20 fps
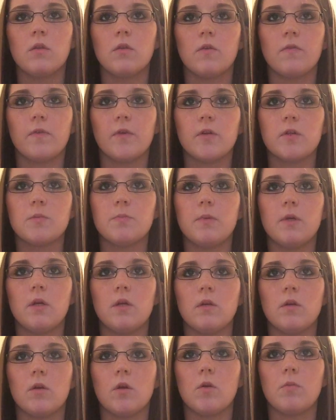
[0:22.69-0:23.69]
the first
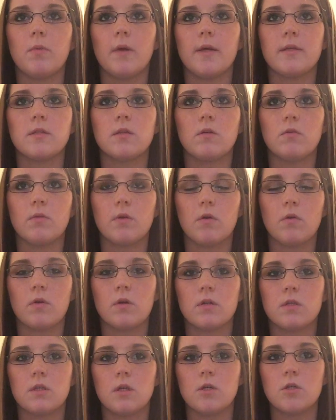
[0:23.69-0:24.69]
being neuroplastic
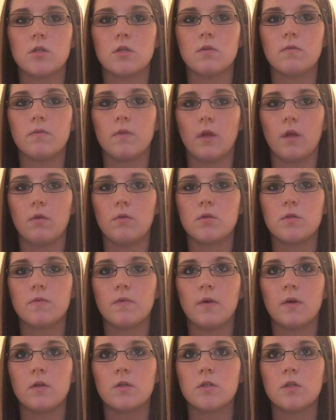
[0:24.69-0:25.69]
reorganization of language
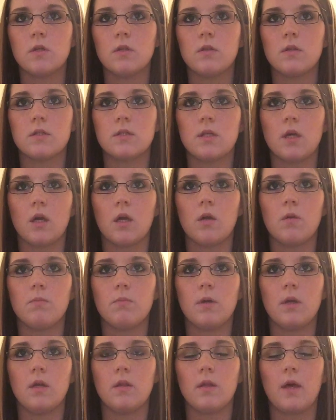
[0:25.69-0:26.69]
function, the
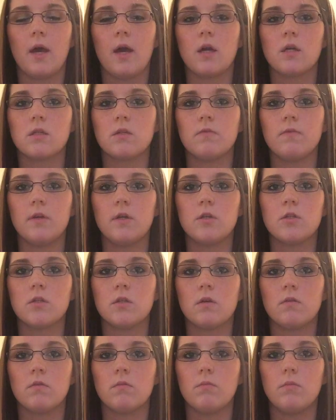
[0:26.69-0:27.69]
second being the
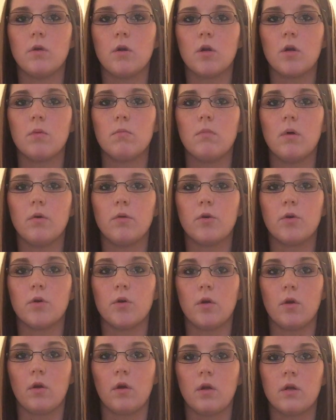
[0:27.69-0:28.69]
activation of the mirror motor
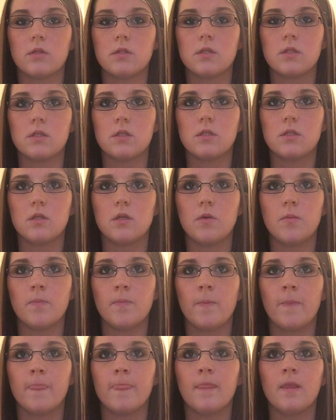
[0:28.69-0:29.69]
neuron system,